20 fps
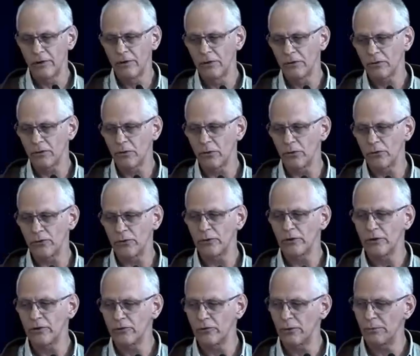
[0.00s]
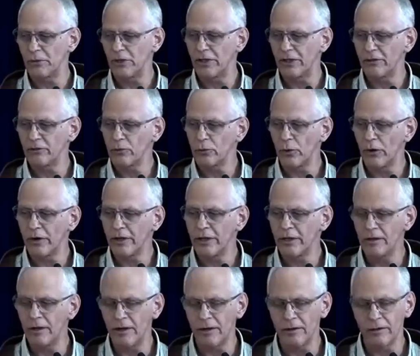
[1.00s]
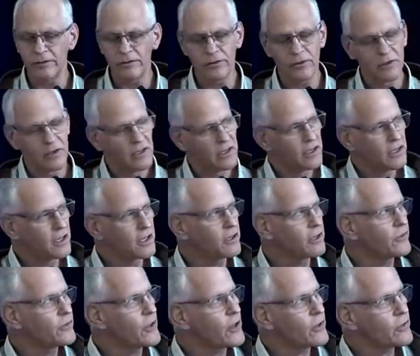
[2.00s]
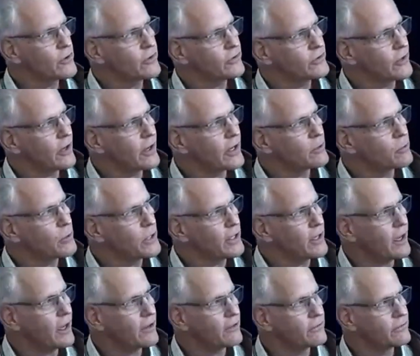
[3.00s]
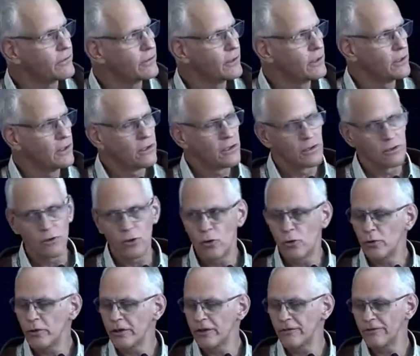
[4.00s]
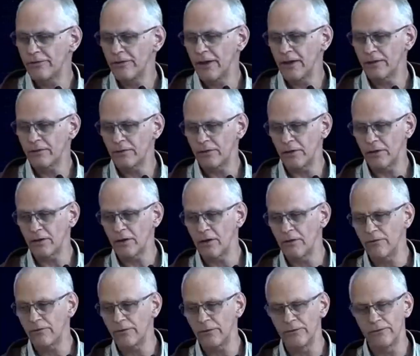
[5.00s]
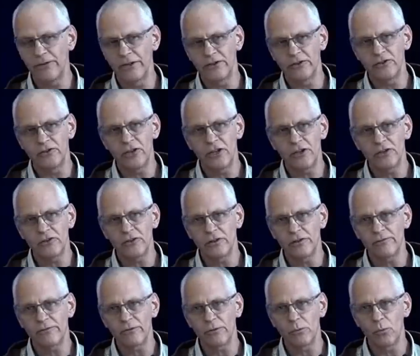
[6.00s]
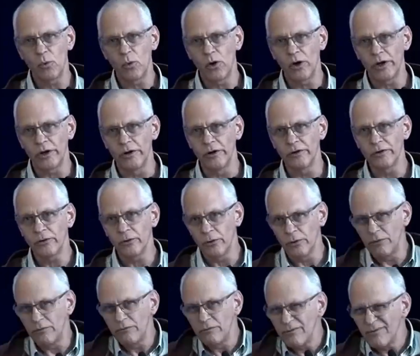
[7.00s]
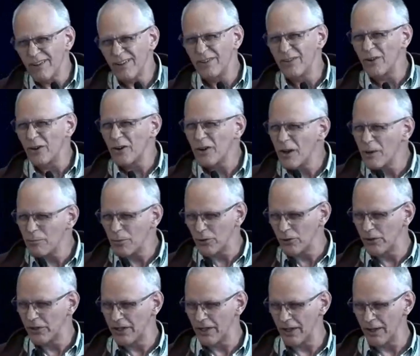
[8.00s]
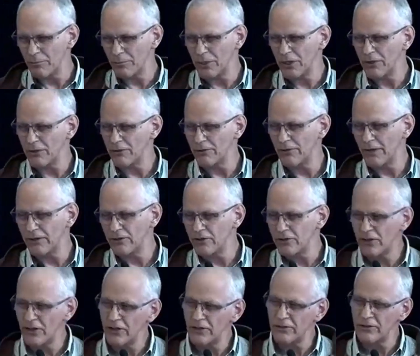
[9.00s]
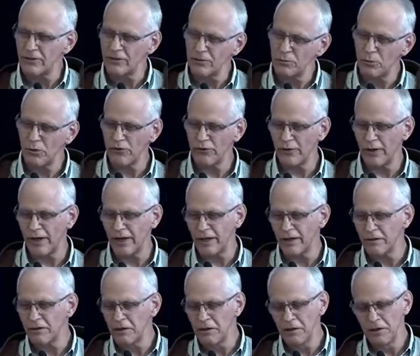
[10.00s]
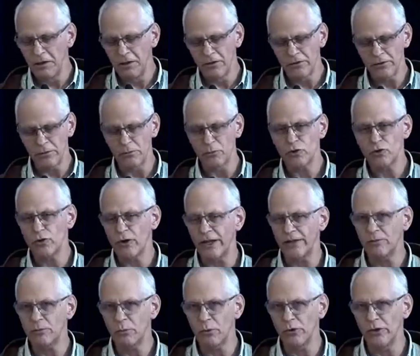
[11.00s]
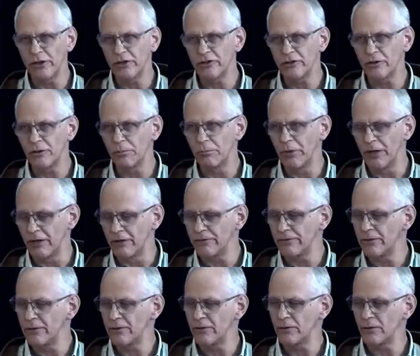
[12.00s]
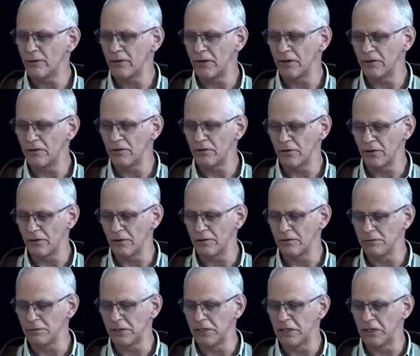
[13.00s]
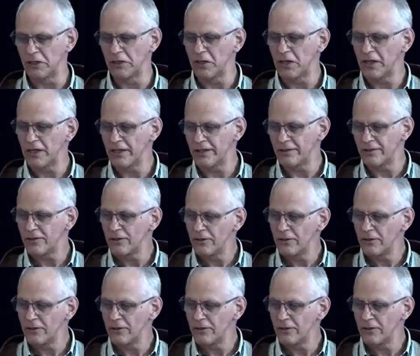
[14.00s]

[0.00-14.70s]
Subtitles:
So those are contributing to our heat islands. And on the other side, we have cooling effects that come from vegetation and from water. And they're coupled again because vegetation is providing some transpirational benefits, so that's latent heat,